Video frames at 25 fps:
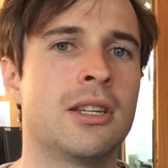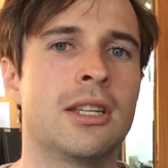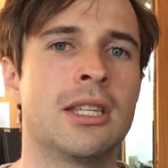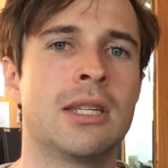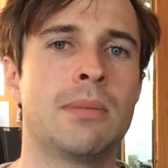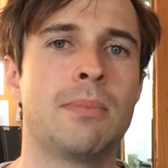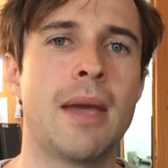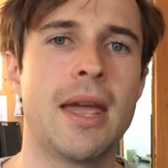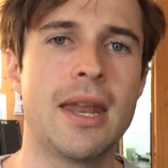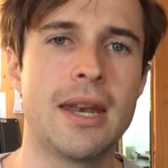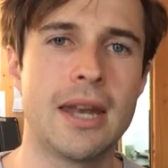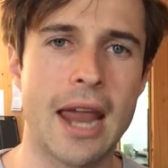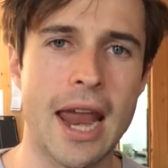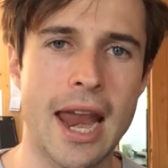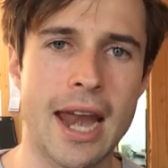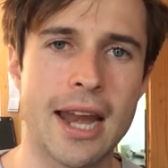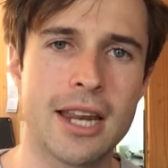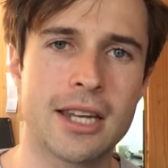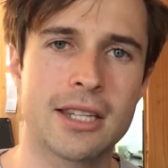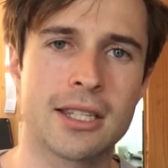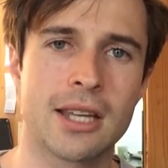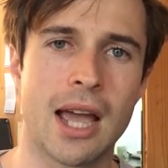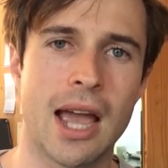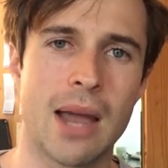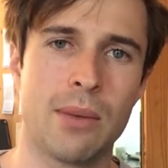to spend any
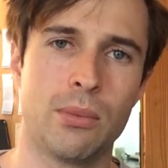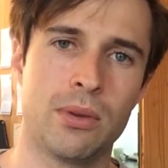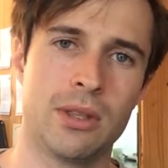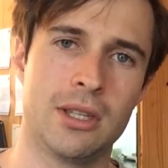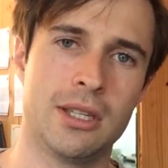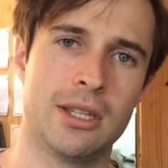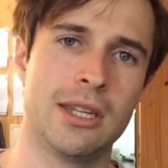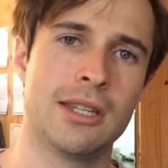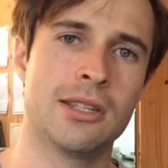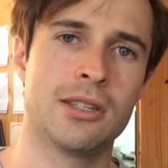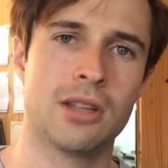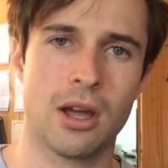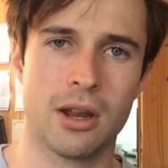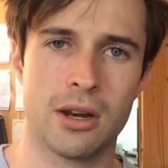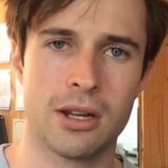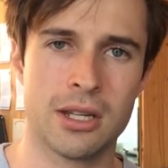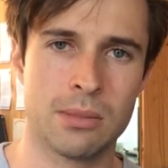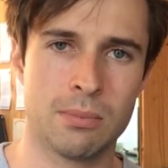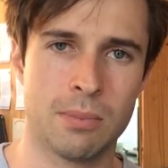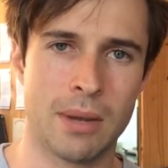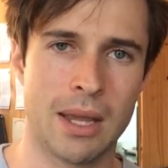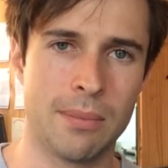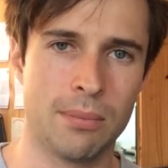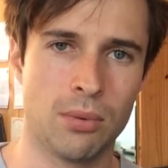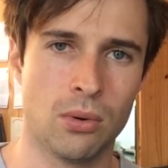time with
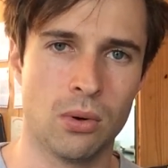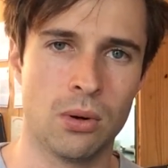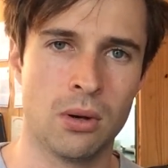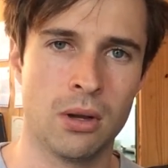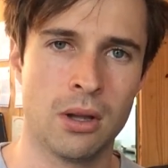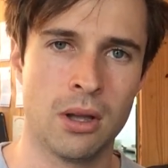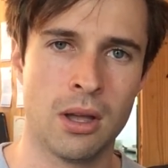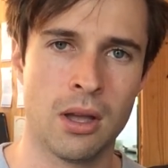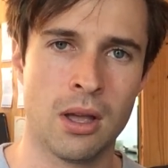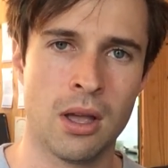dishonest people.